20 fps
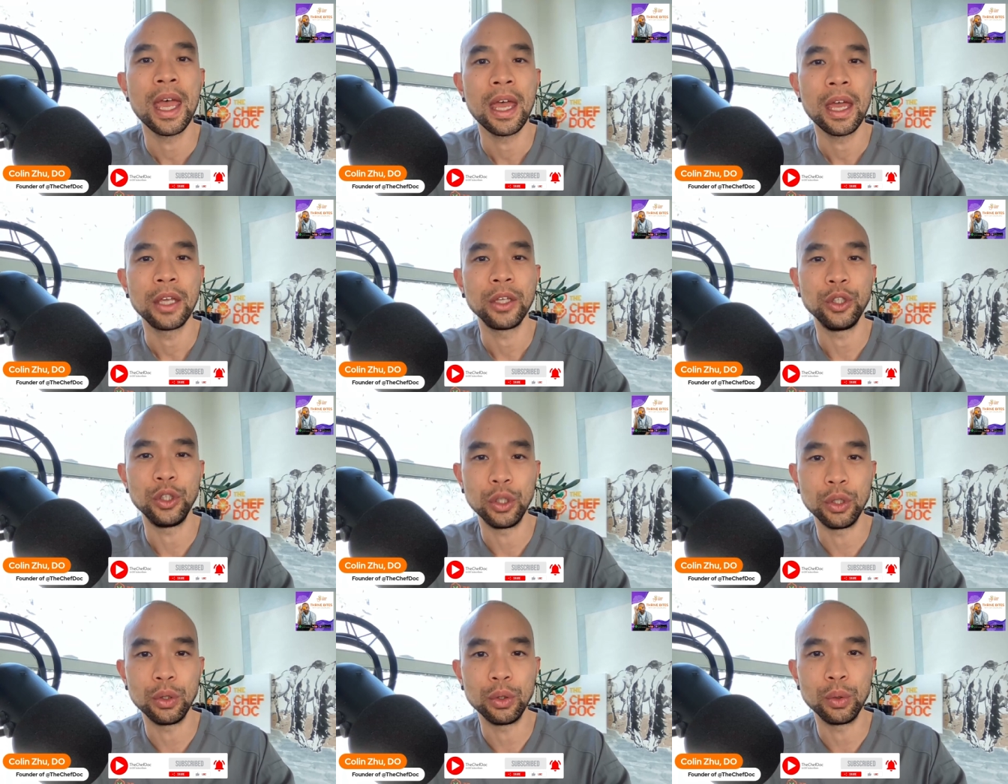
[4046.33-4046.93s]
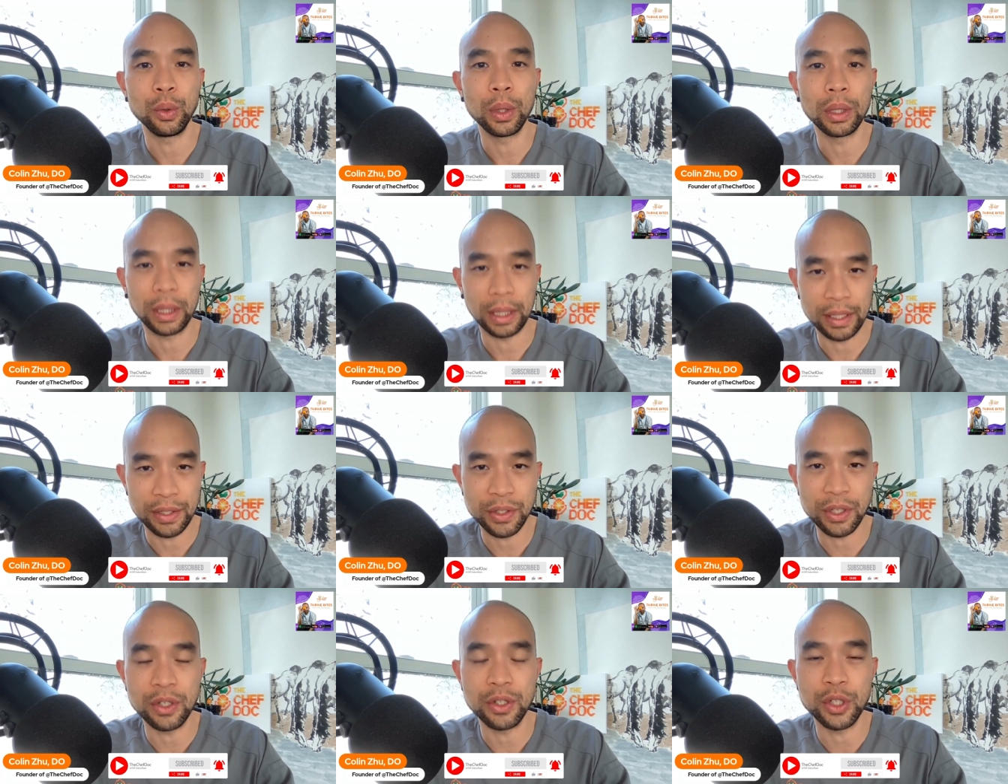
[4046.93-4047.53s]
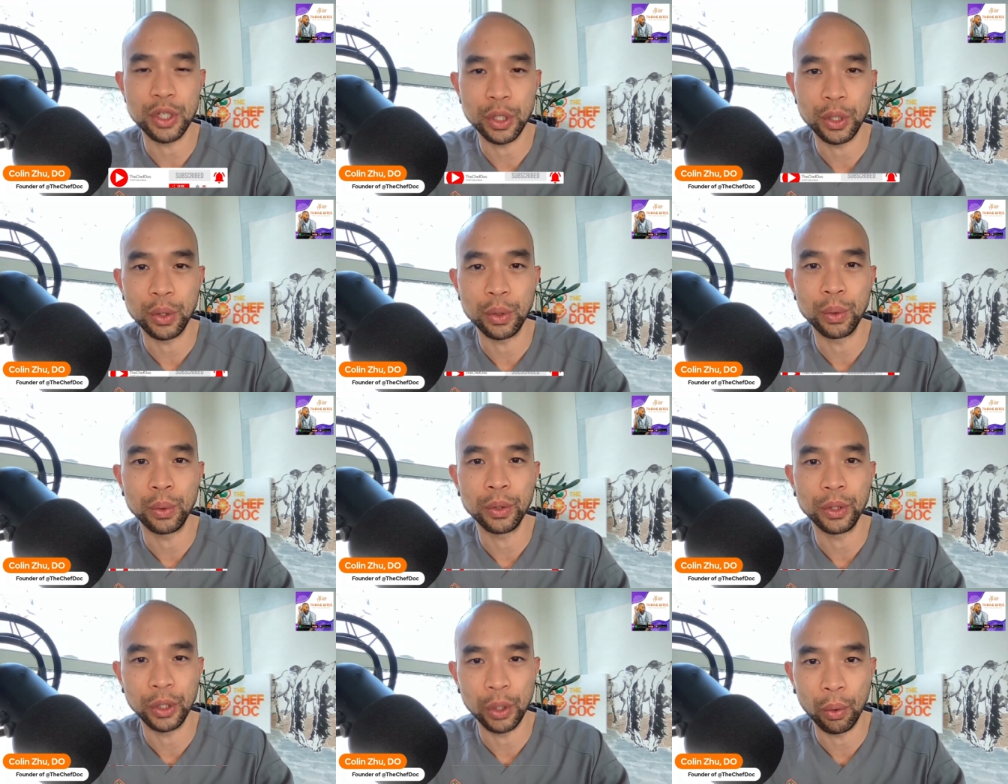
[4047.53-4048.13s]
you listen to
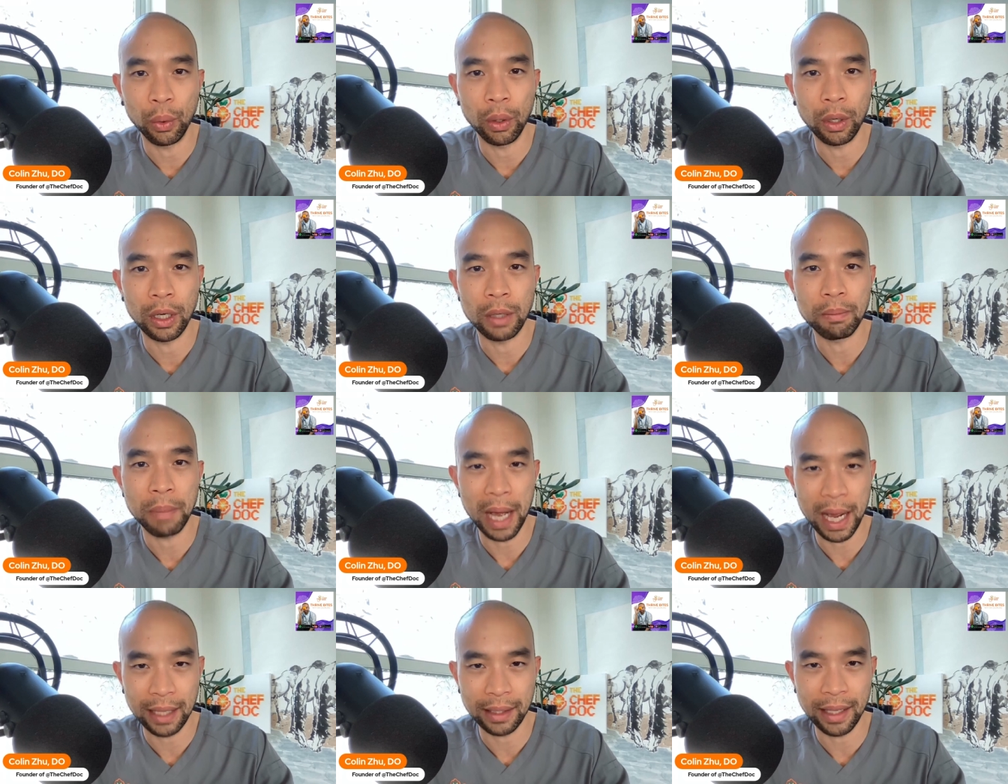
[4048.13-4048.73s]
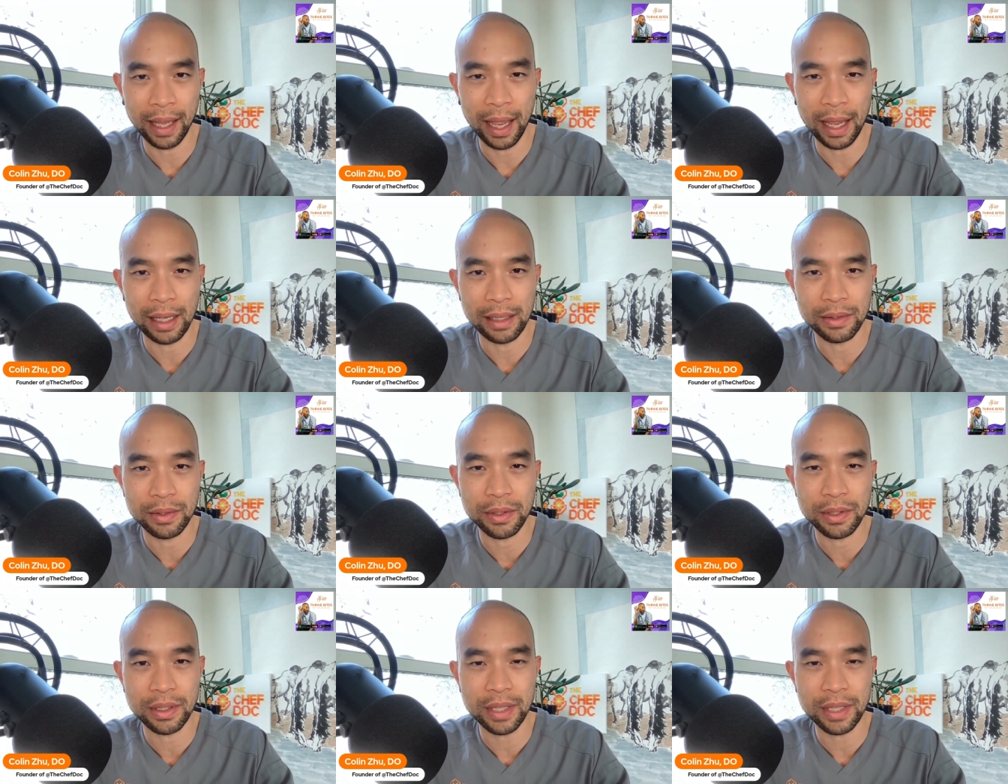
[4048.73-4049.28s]
your podcasts.